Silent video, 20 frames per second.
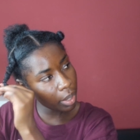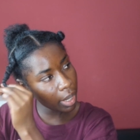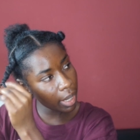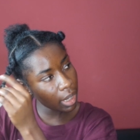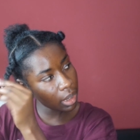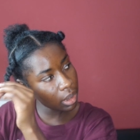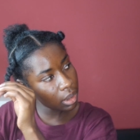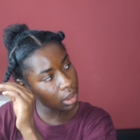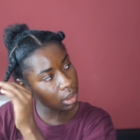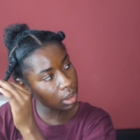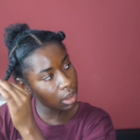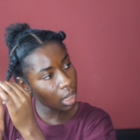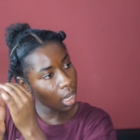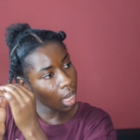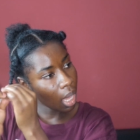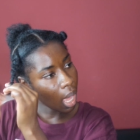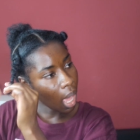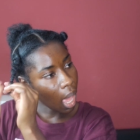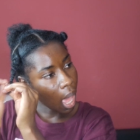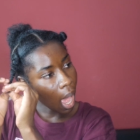braids.
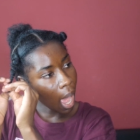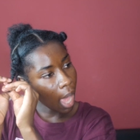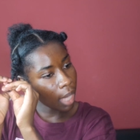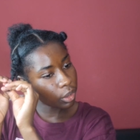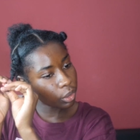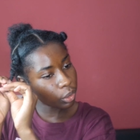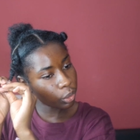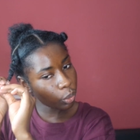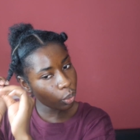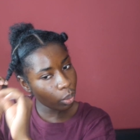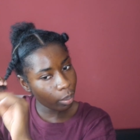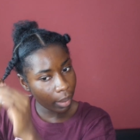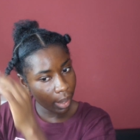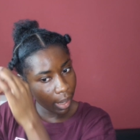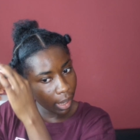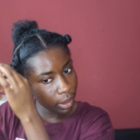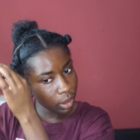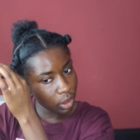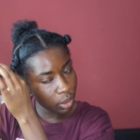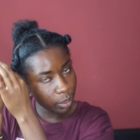I still want my
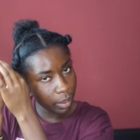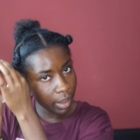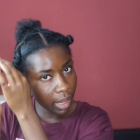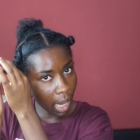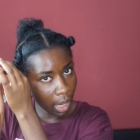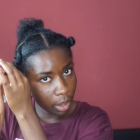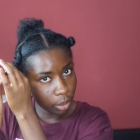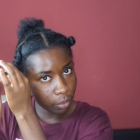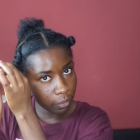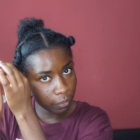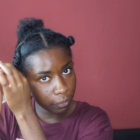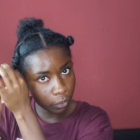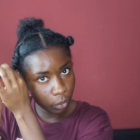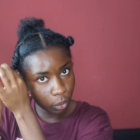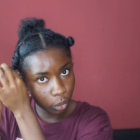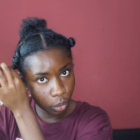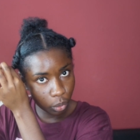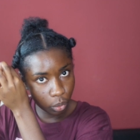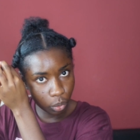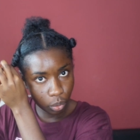hair to be kind of
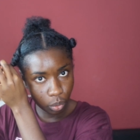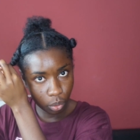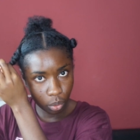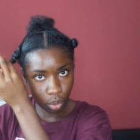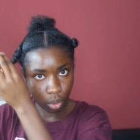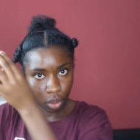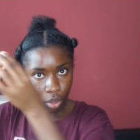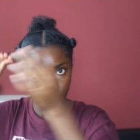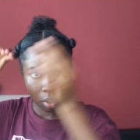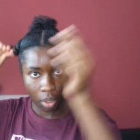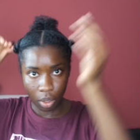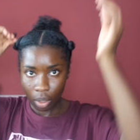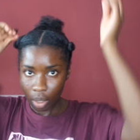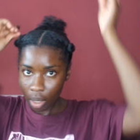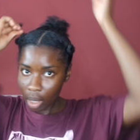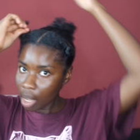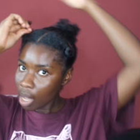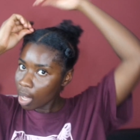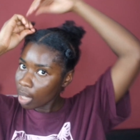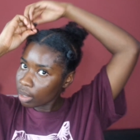full
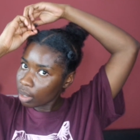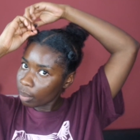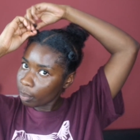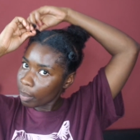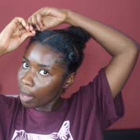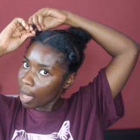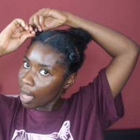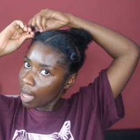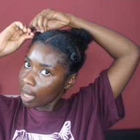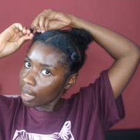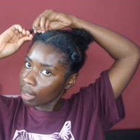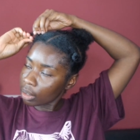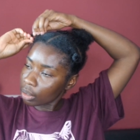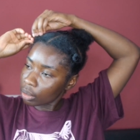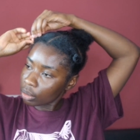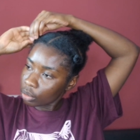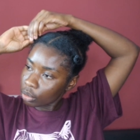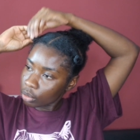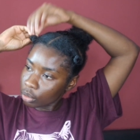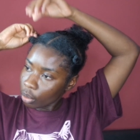at the back,
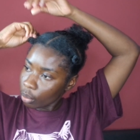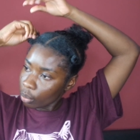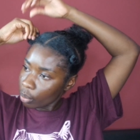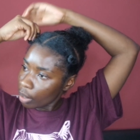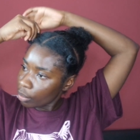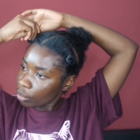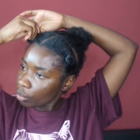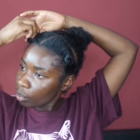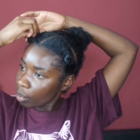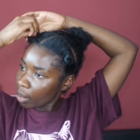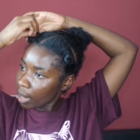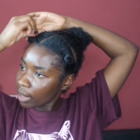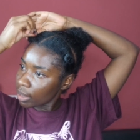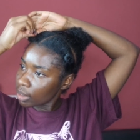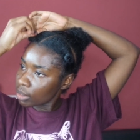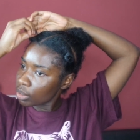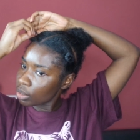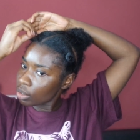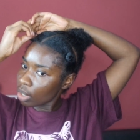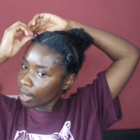so I don't
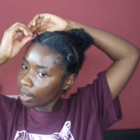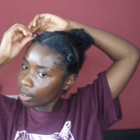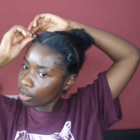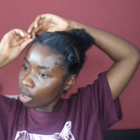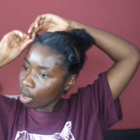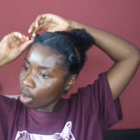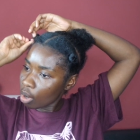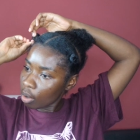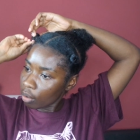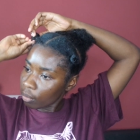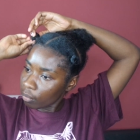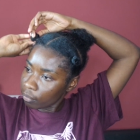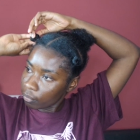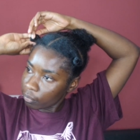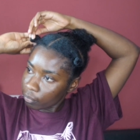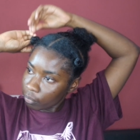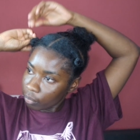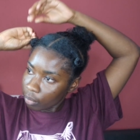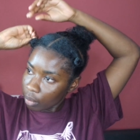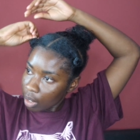mind starting
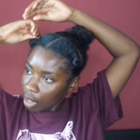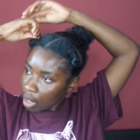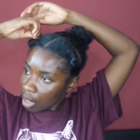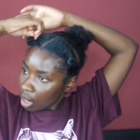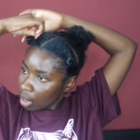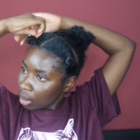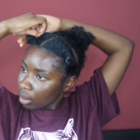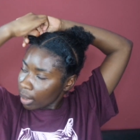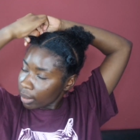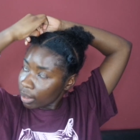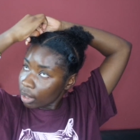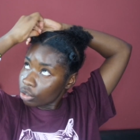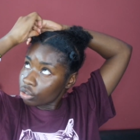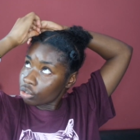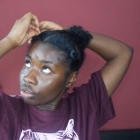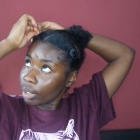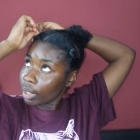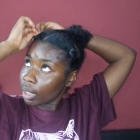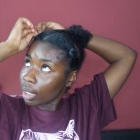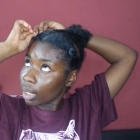off. Like the
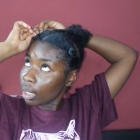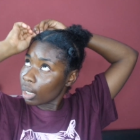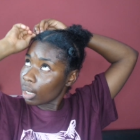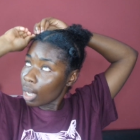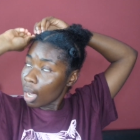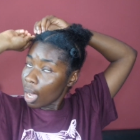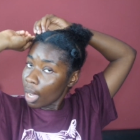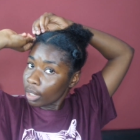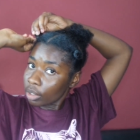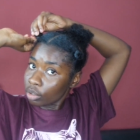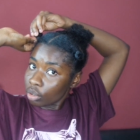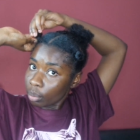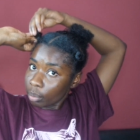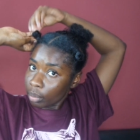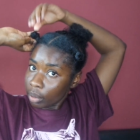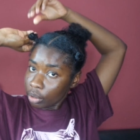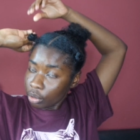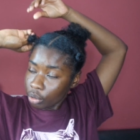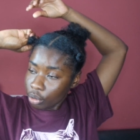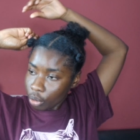trick I
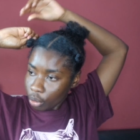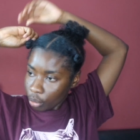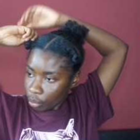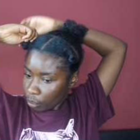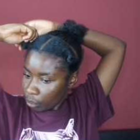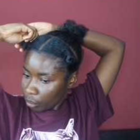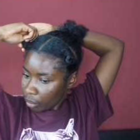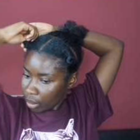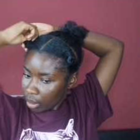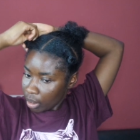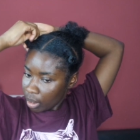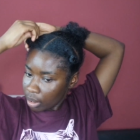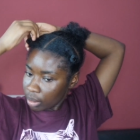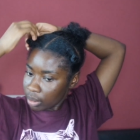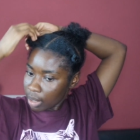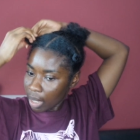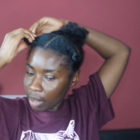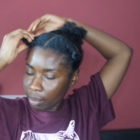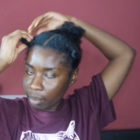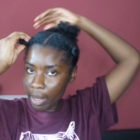normally do
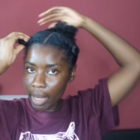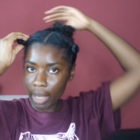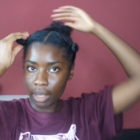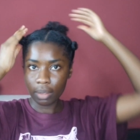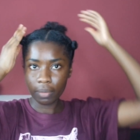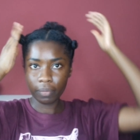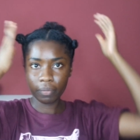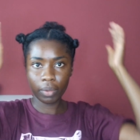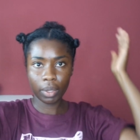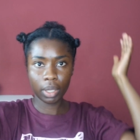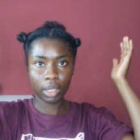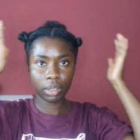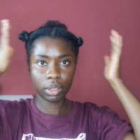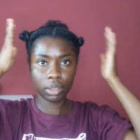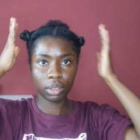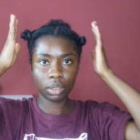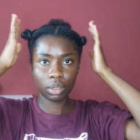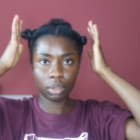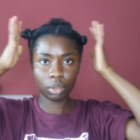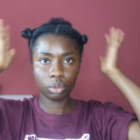is like make the
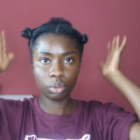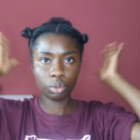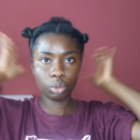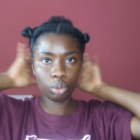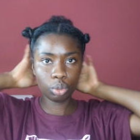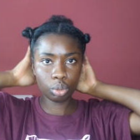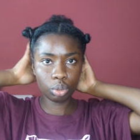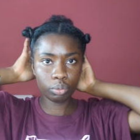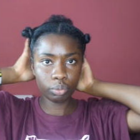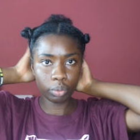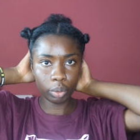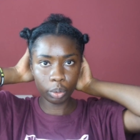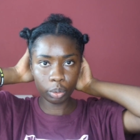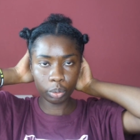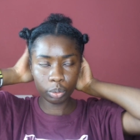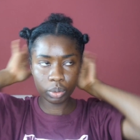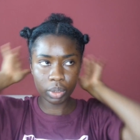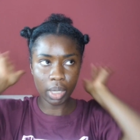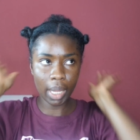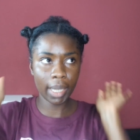first 2
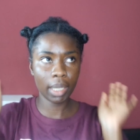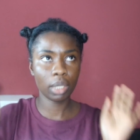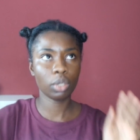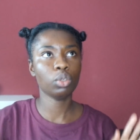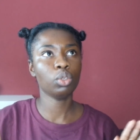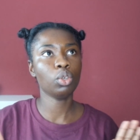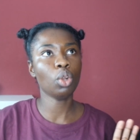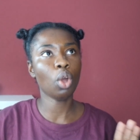rows like